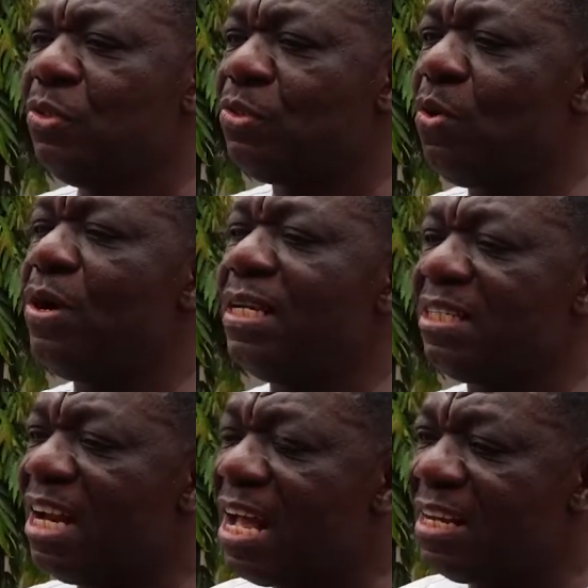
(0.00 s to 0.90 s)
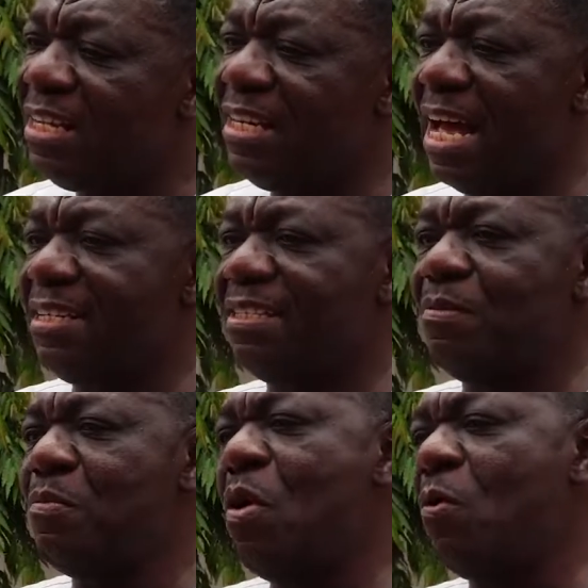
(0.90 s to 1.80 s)
So it's likely that
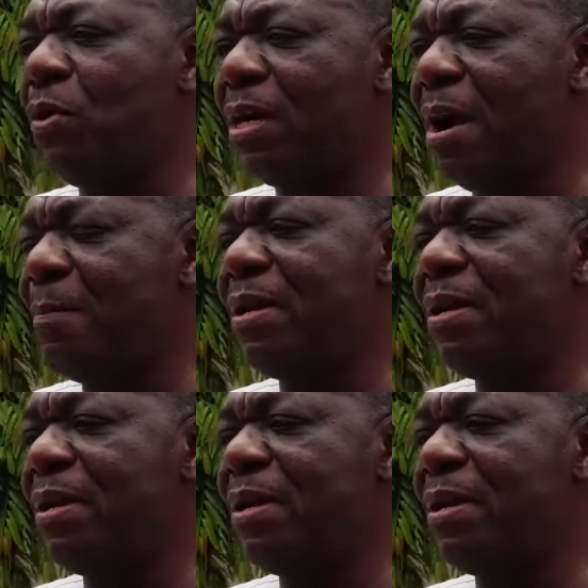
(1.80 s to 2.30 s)
more will come.